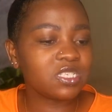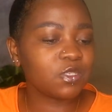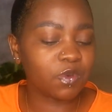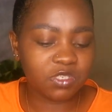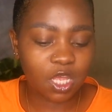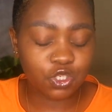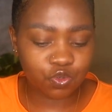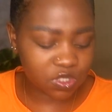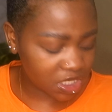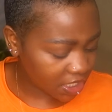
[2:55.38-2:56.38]
this when we start
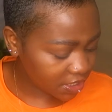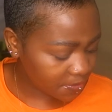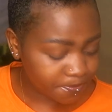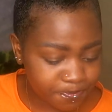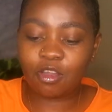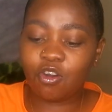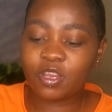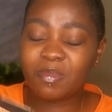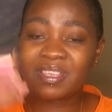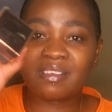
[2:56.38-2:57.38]
using it. I
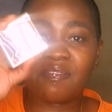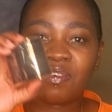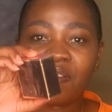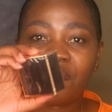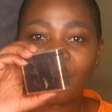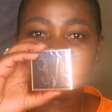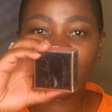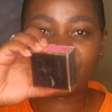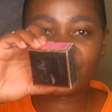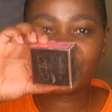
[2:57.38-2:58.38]
got myself a
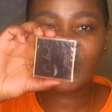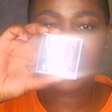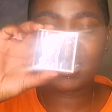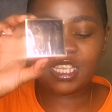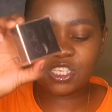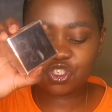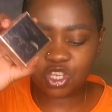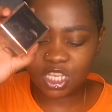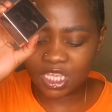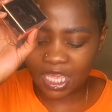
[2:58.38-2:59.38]
foundation. It's
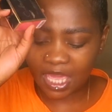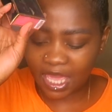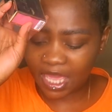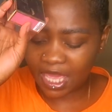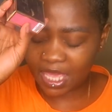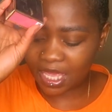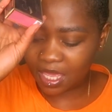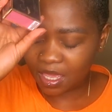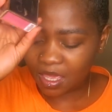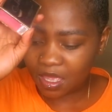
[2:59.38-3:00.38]
literally a
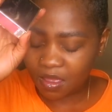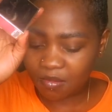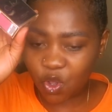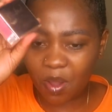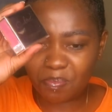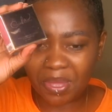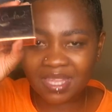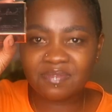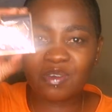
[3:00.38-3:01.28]
compact